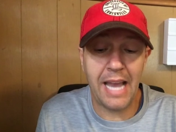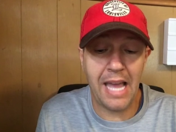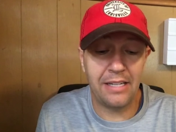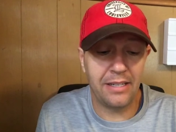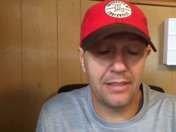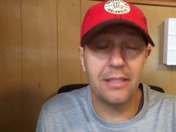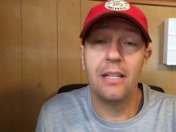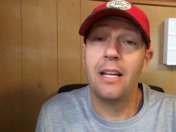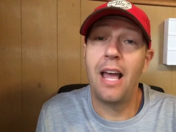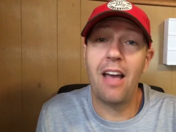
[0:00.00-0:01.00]
candidates
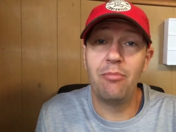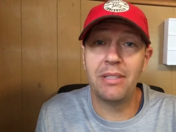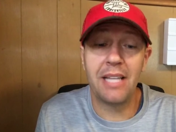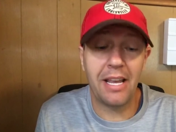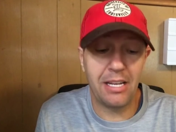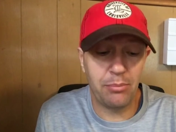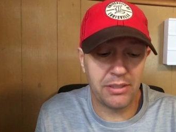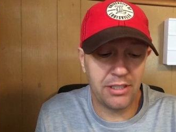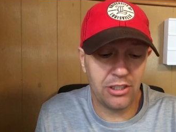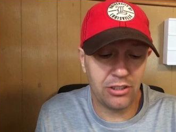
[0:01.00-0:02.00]
have been taking
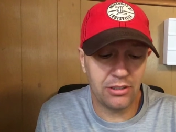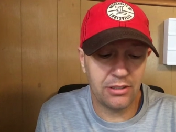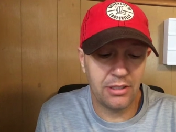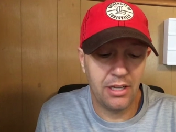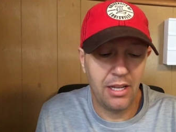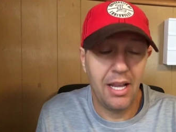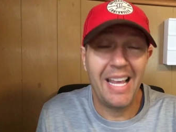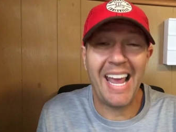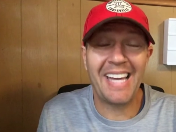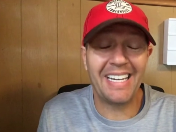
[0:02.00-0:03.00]
positions.
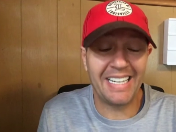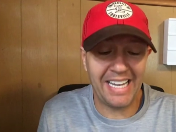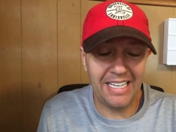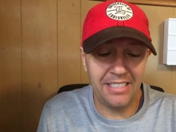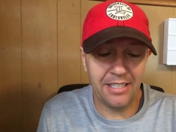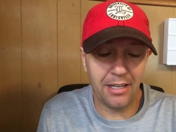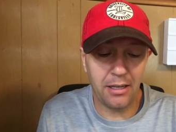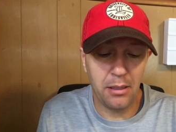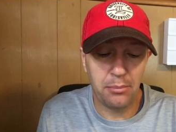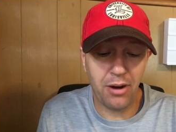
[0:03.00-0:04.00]
And in
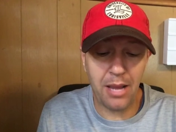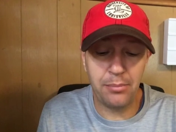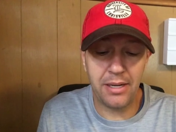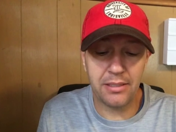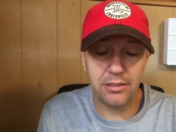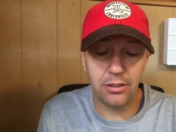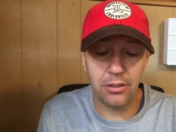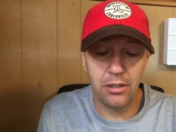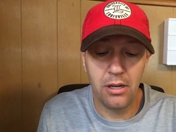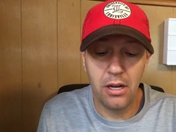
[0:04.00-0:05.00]
India, Prime
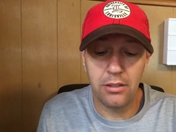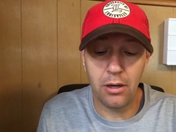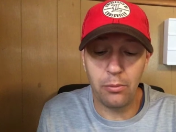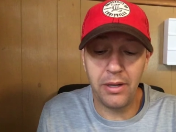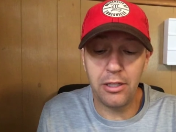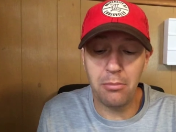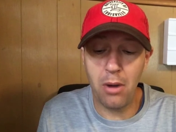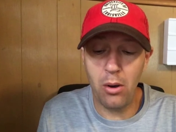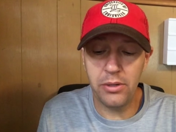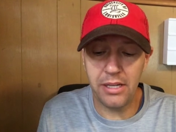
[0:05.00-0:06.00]
Minister Narendra
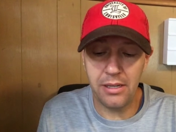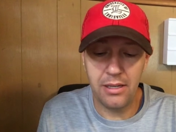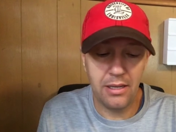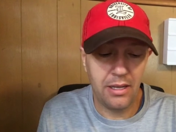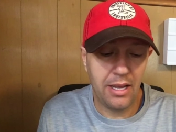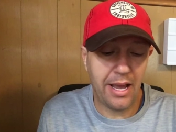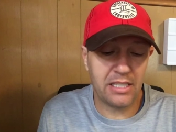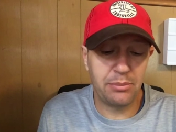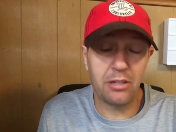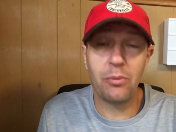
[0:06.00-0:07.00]
Modi
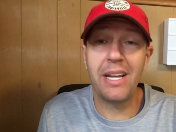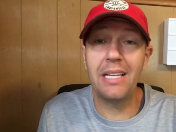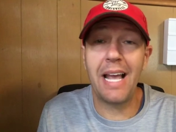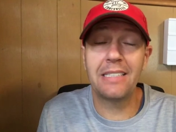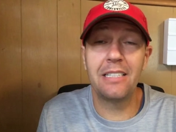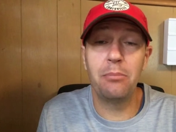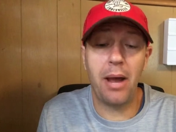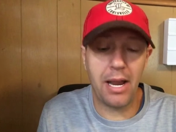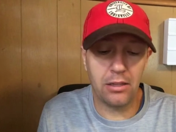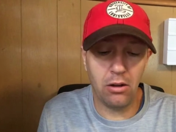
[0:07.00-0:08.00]
has been re-elected
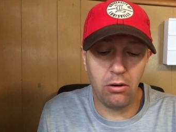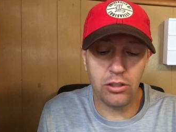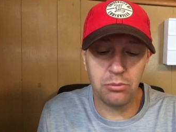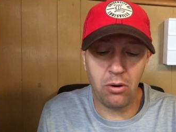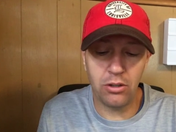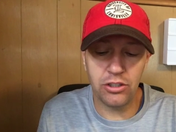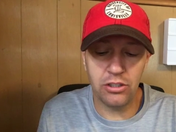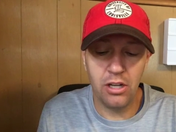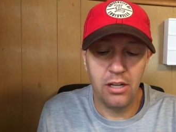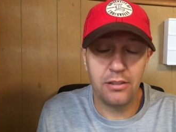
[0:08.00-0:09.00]
by a large
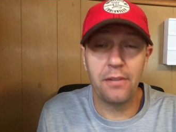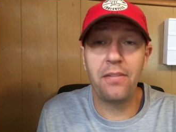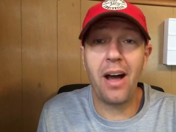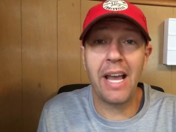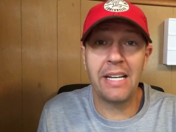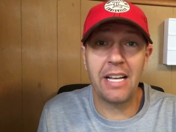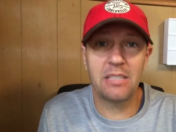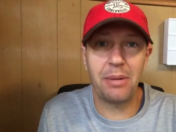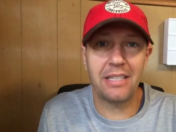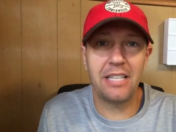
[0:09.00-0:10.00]
margin, defying
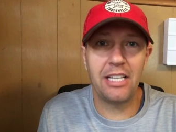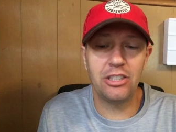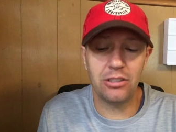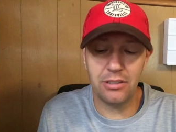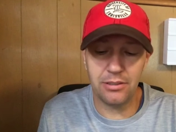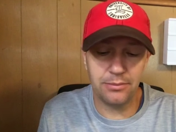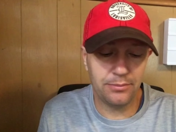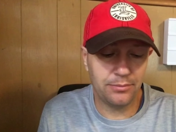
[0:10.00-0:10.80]
expectations.